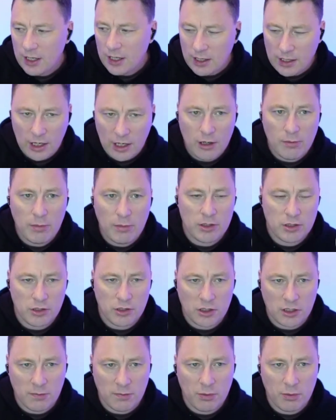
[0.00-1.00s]
and how much are you
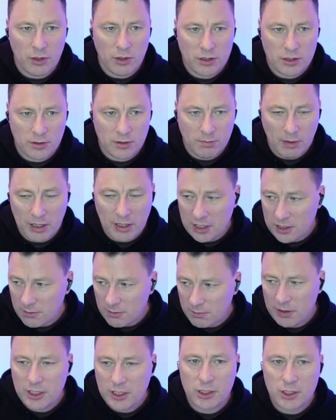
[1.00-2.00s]
going to put into making the
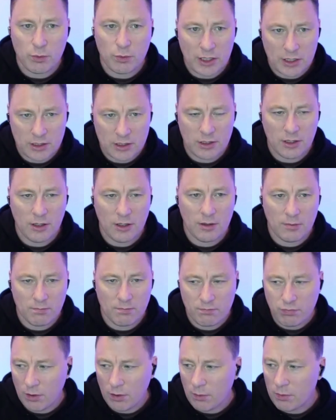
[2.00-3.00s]
big swings that are
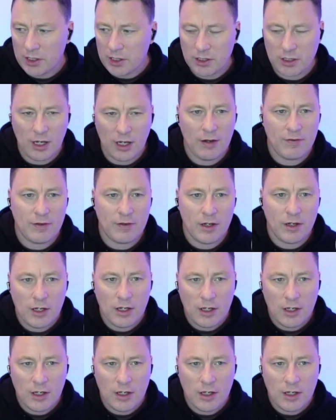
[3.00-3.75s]
probably going to have a